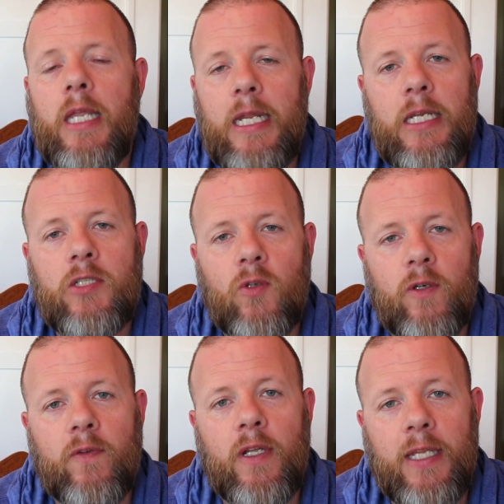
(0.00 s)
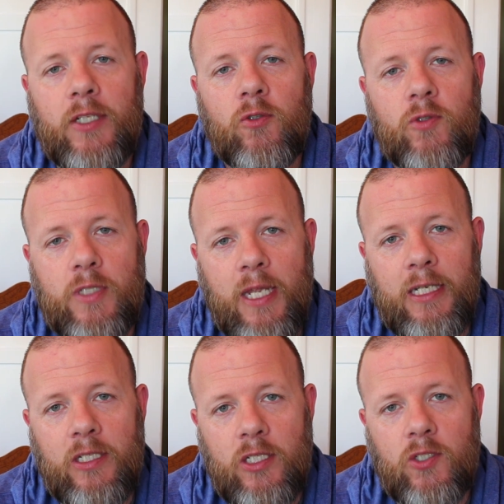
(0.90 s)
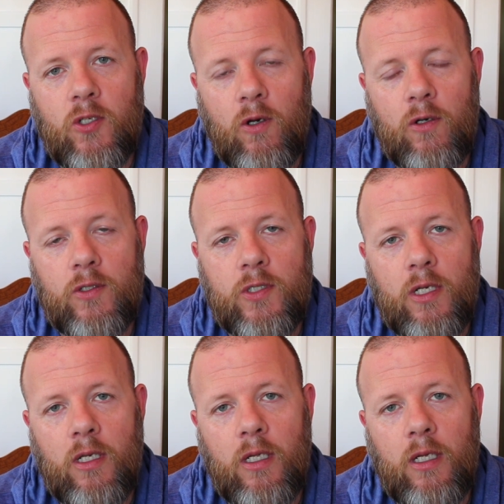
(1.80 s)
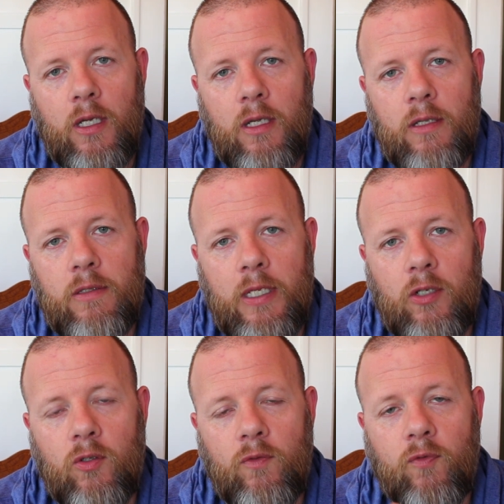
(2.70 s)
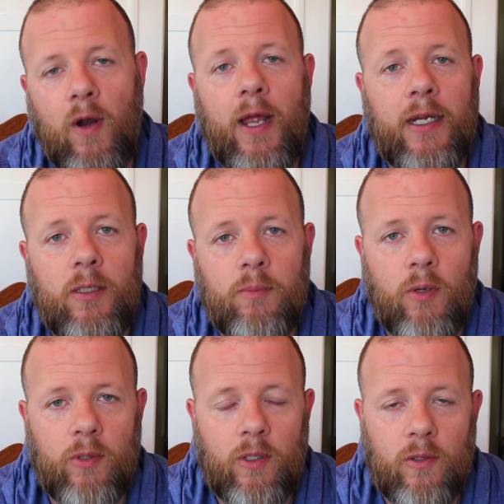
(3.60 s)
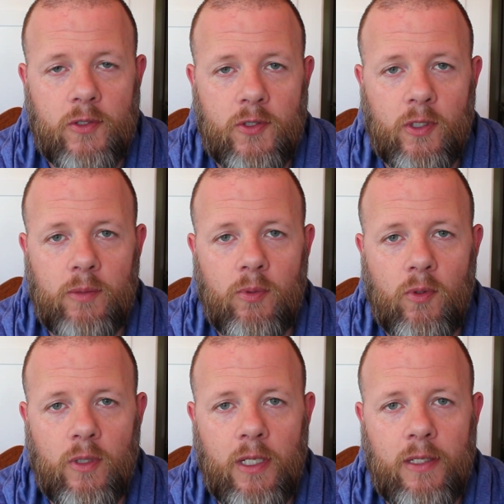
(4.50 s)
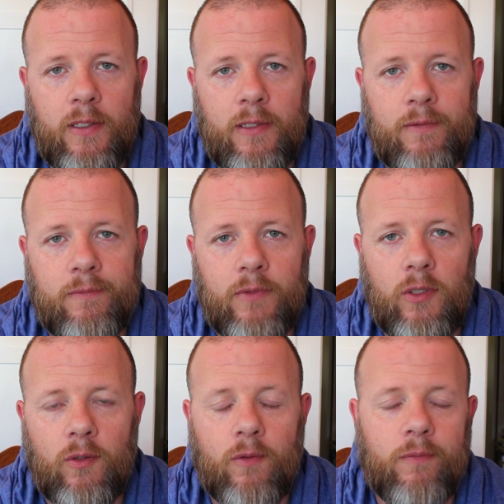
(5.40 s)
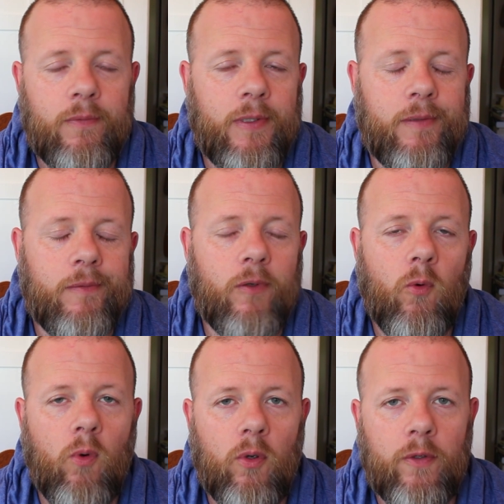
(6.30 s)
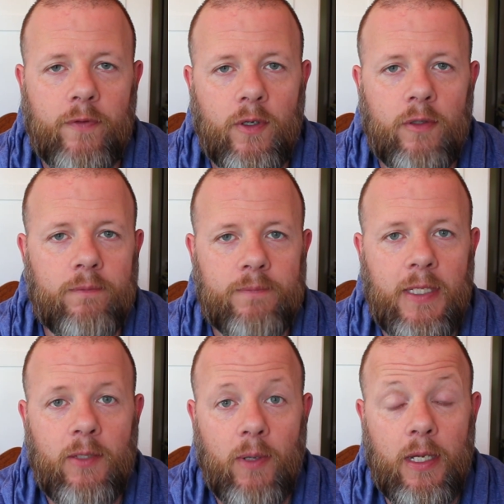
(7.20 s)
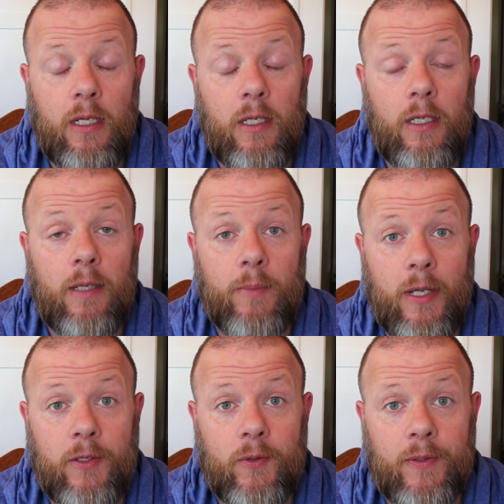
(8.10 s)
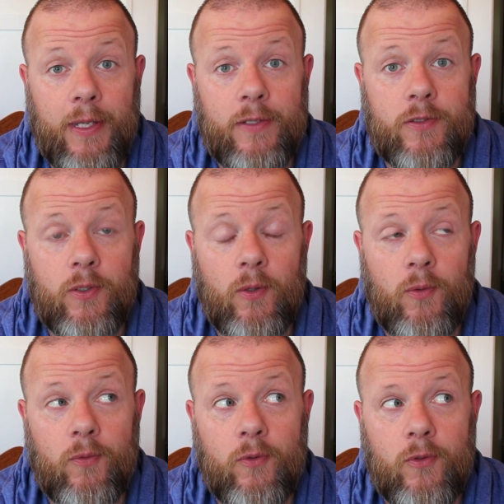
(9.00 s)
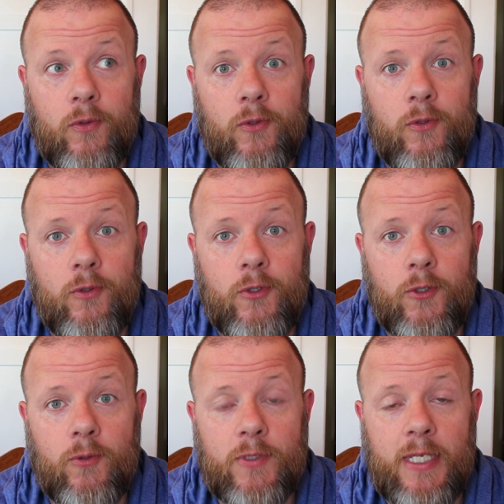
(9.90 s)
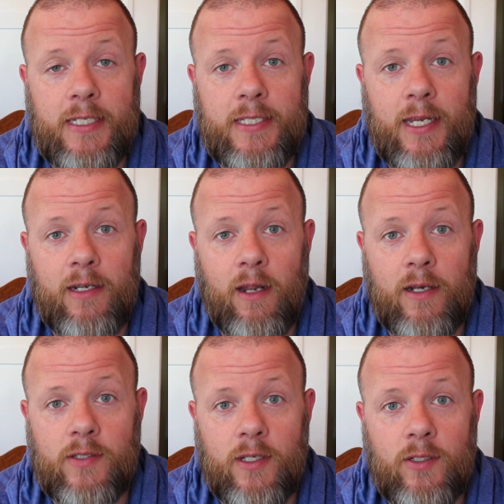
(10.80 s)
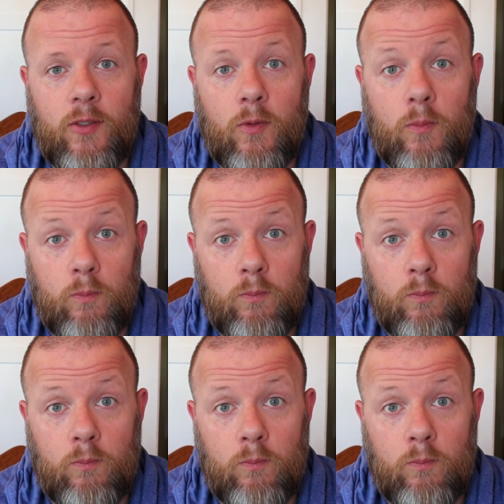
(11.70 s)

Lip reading: Any sort of electrostatic discharge that could fry a component on the circuit board, and then you're in a world of hurt. Anyway, I'm not doing that. So do as I say, not as I do.